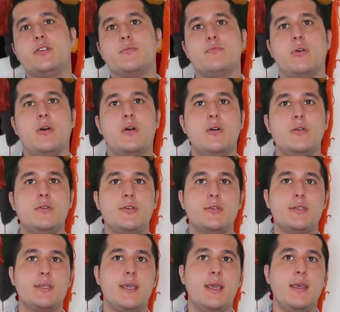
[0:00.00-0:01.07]
or bulge
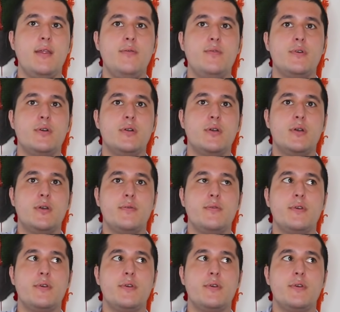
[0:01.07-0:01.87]
or skin will